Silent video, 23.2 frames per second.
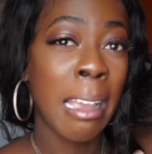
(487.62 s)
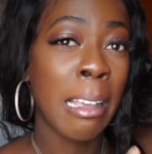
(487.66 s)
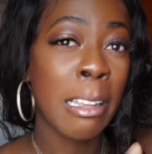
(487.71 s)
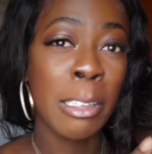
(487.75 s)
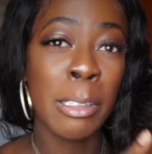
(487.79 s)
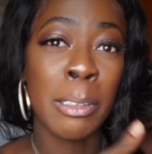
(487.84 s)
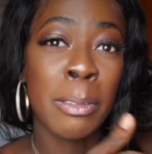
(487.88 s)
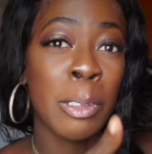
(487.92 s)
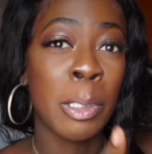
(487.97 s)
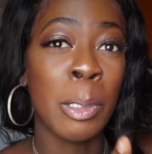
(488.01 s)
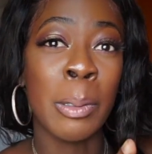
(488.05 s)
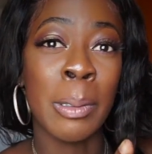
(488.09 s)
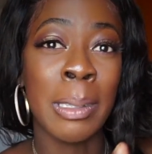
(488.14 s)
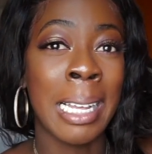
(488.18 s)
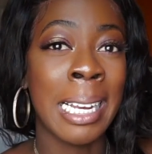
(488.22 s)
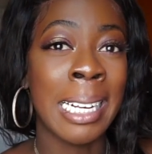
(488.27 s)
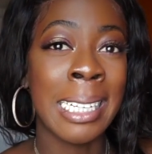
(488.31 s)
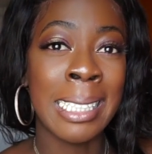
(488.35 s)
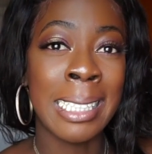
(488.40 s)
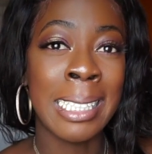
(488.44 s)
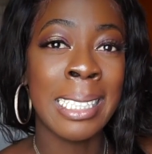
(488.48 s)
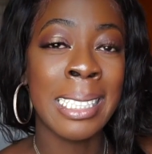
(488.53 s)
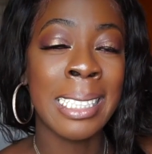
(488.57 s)
So if you don't
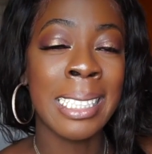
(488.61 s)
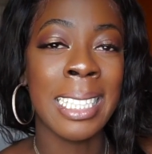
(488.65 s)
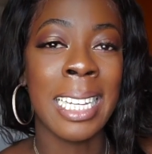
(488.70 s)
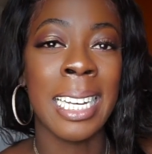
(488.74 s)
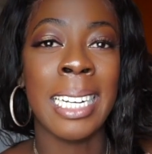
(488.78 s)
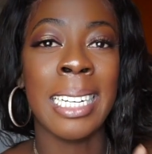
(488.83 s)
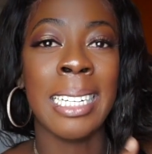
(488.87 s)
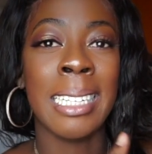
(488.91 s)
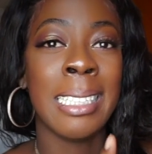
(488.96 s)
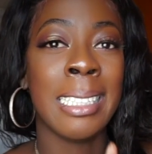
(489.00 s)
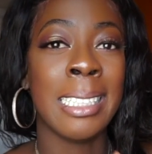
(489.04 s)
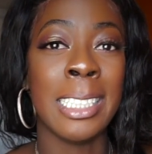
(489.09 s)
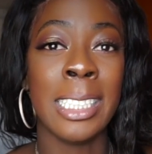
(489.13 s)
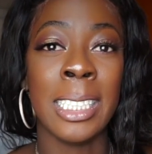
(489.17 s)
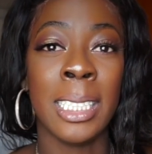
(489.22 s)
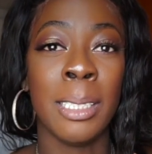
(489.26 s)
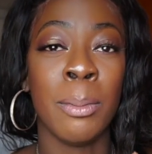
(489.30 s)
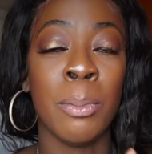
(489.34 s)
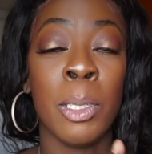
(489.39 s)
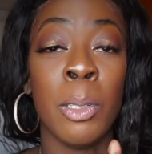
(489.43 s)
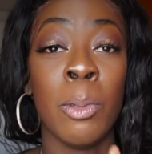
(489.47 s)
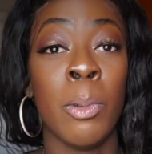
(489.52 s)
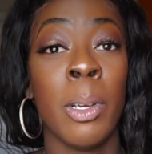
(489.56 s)
like this, like
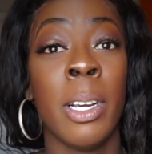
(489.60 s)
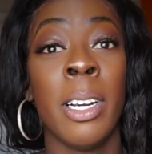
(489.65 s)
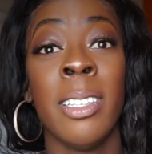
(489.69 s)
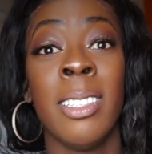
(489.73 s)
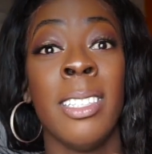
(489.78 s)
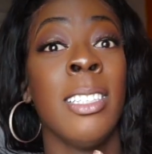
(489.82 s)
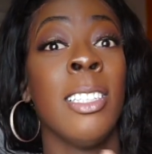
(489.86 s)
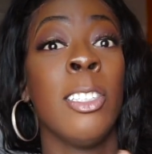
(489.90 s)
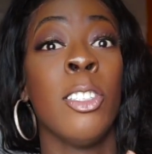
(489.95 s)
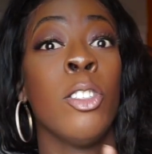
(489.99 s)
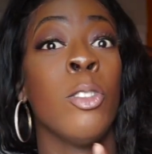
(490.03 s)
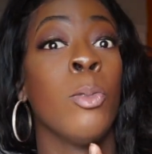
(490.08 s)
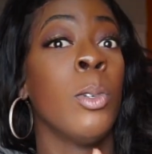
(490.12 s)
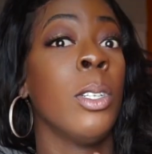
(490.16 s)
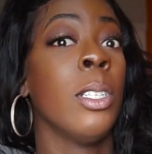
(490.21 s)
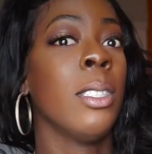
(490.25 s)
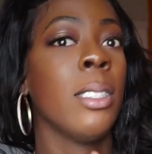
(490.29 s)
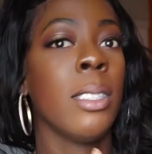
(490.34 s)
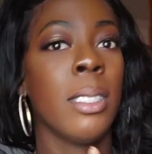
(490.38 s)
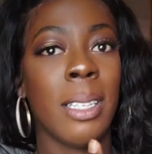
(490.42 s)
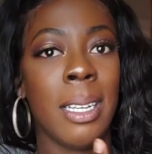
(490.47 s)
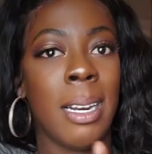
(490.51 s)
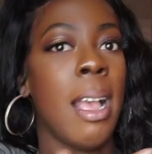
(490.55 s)
just be aware that this is
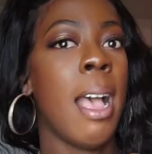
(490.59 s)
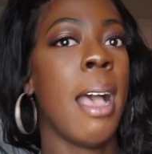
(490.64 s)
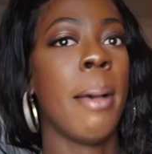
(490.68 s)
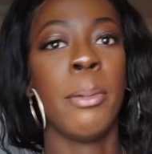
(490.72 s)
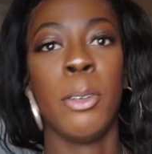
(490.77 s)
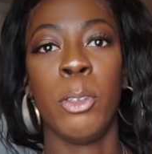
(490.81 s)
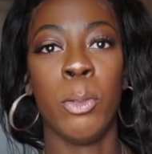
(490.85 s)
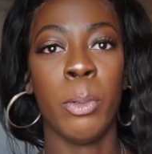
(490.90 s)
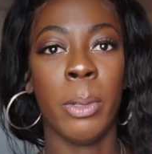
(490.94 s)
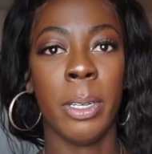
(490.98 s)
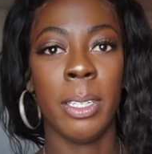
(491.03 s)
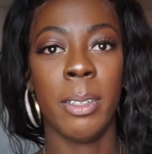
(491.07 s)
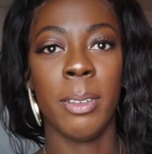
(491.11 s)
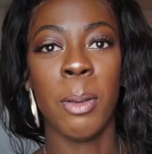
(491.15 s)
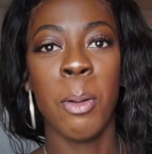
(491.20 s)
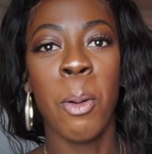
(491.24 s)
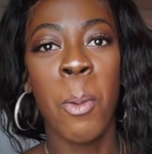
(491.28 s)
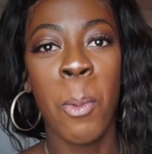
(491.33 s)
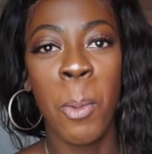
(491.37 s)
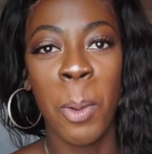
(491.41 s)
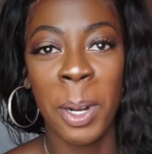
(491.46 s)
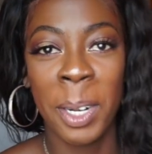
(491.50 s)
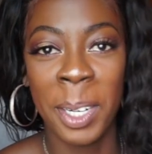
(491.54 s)
what's gonna happen to it when
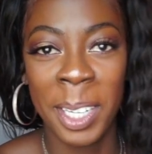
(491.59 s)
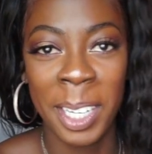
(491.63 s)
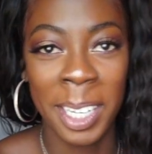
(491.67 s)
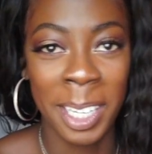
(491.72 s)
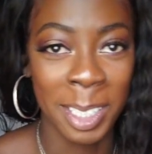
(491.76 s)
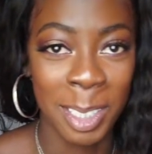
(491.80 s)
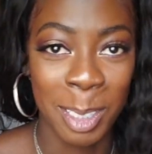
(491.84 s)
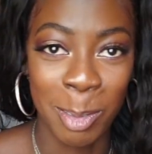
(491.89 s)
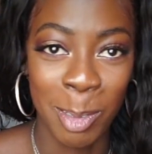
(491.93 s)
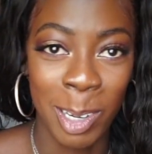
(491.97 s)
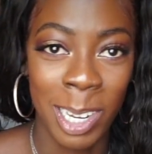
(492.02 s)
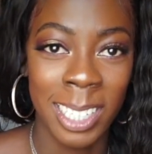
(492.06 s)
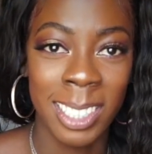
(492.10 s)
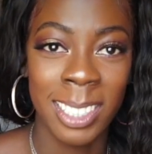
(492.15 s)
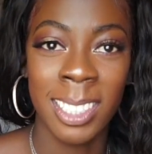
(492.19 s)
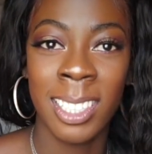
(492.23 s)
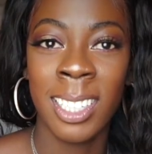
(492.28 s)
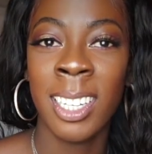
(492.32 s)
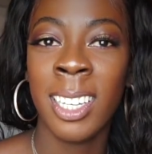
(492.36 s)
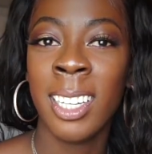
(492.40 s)
it gets wet.